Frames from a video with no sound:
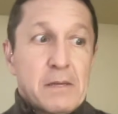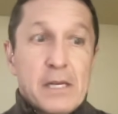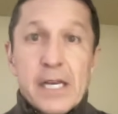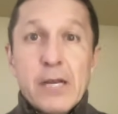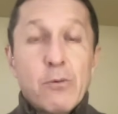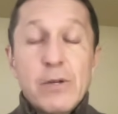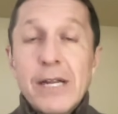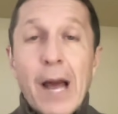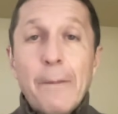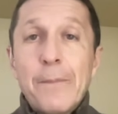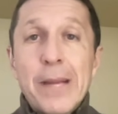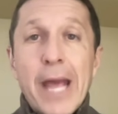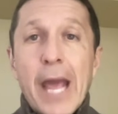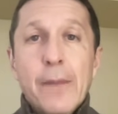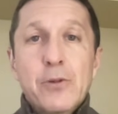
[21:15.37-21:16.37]
He would not
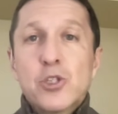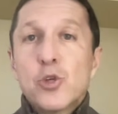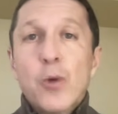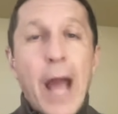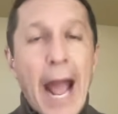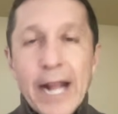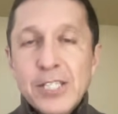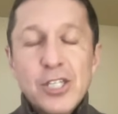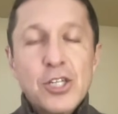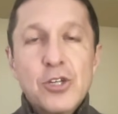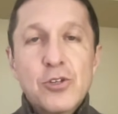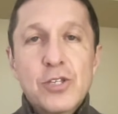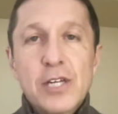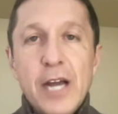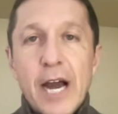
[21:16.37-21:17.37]
be able to
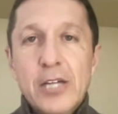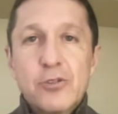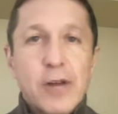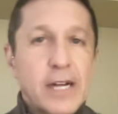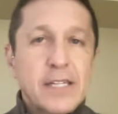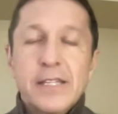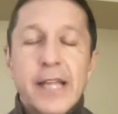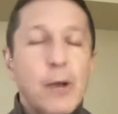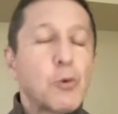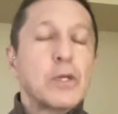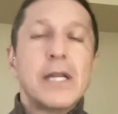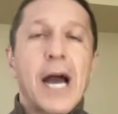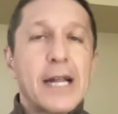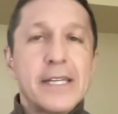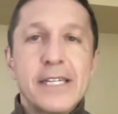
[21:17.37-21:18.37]
execute the contract, and they would
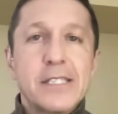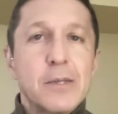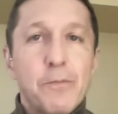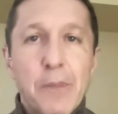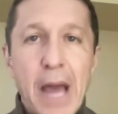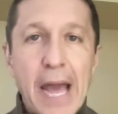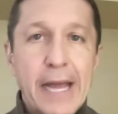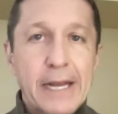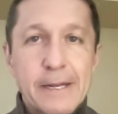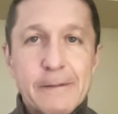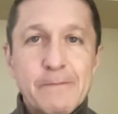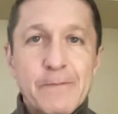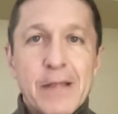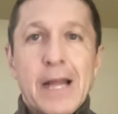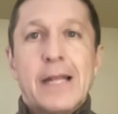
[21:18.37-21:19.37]
not need to pay it.
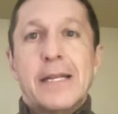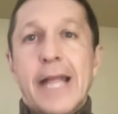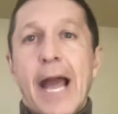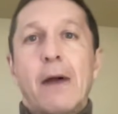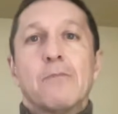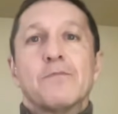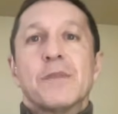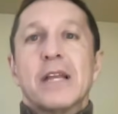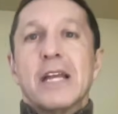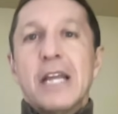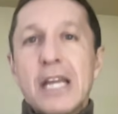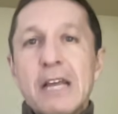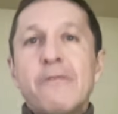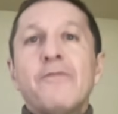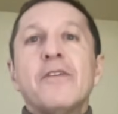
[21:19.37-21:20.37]
Now,
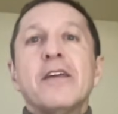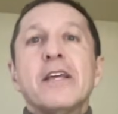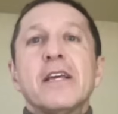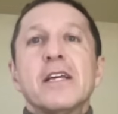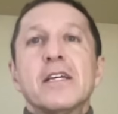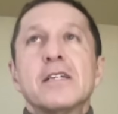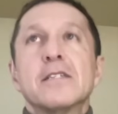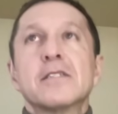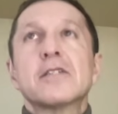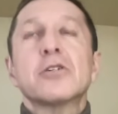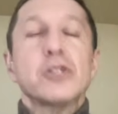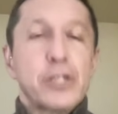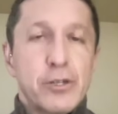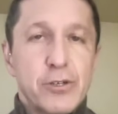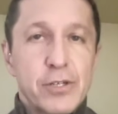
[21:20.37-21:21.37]
if he is
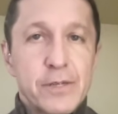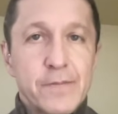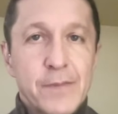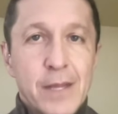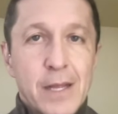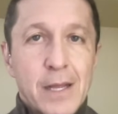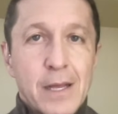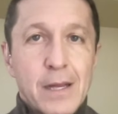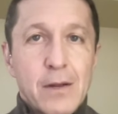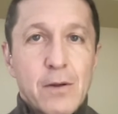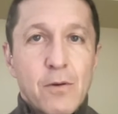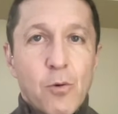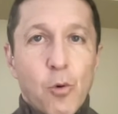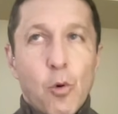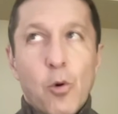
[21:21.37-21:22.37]
cleared,
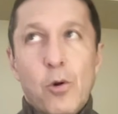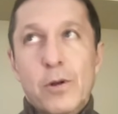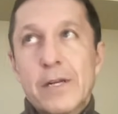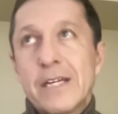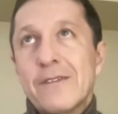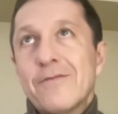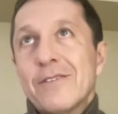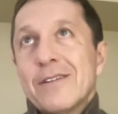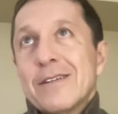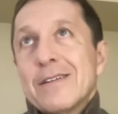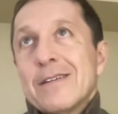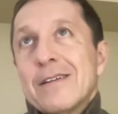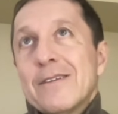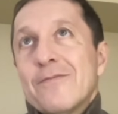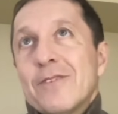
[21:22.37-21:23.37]
or
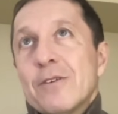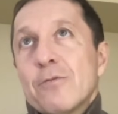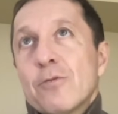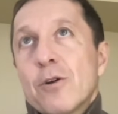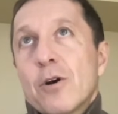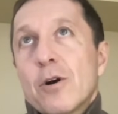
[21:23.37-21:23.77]
even if he